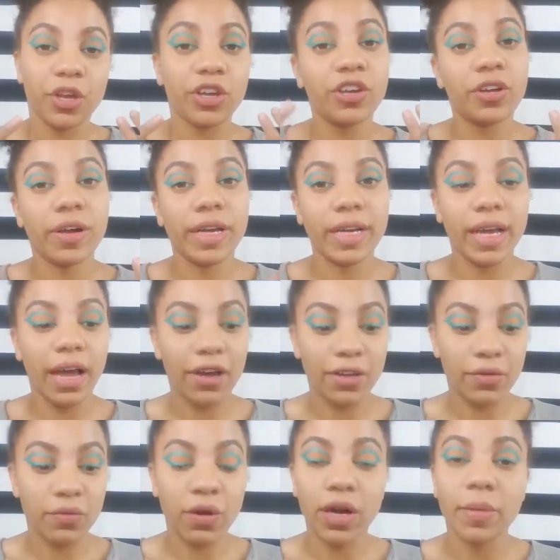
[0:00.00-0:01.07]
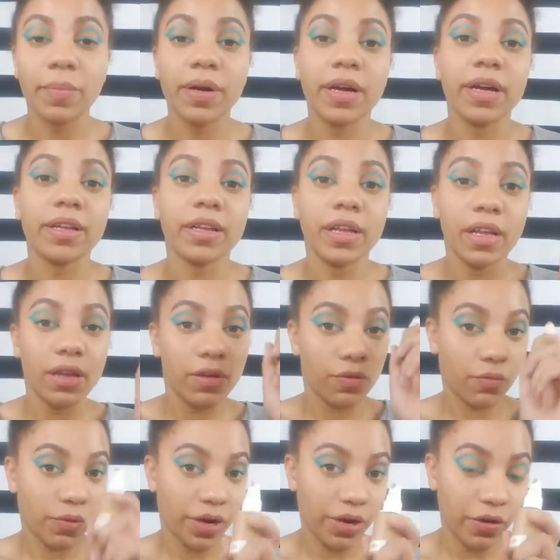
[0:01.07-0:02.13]
curate it how you want. But
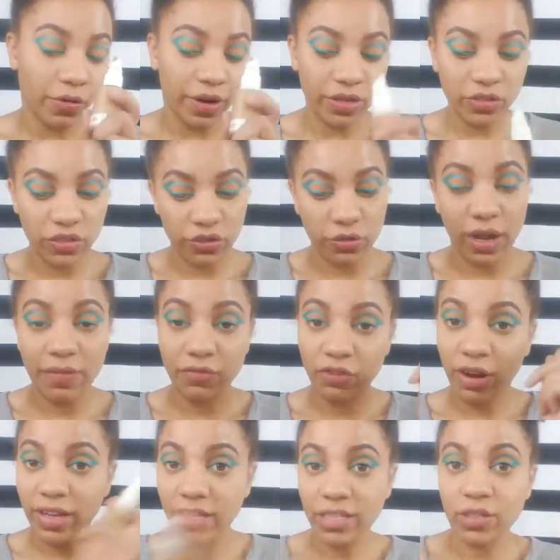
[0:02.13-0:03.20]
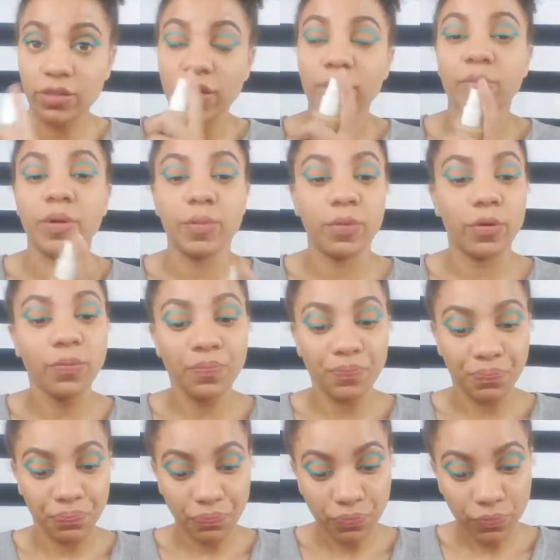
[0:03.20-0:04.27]
we're going to, I've tried these on other people.
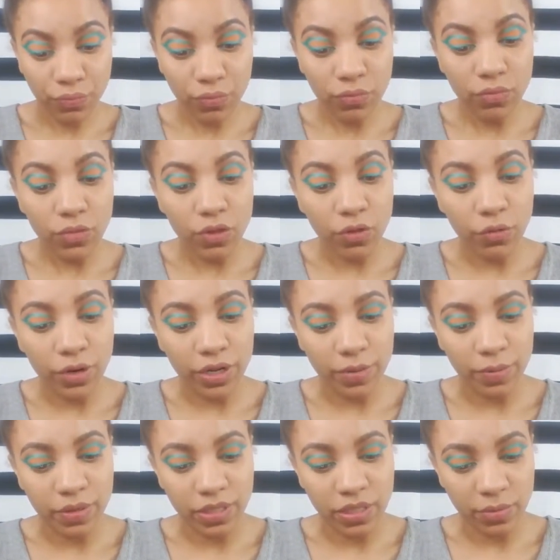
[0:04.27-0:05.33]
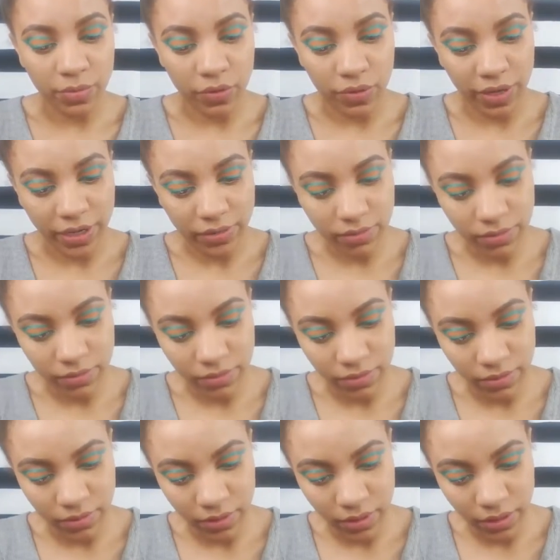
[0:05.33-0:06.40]
We're going to put some on.
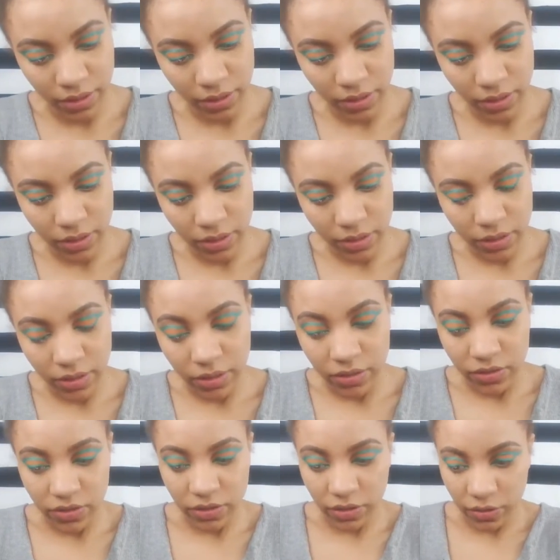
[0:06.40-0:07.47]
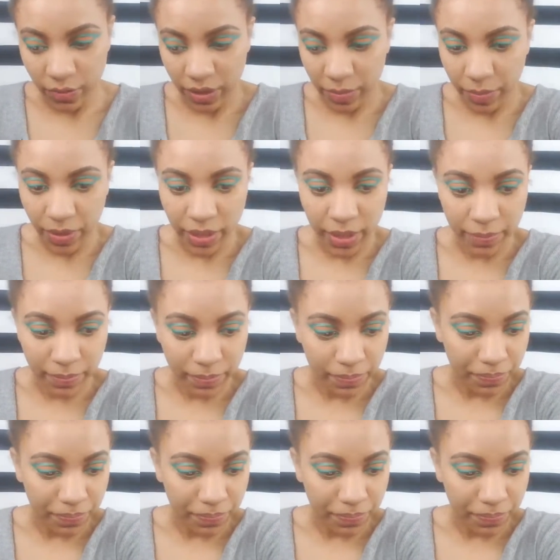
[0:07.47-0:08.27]
Just a little bit of pump.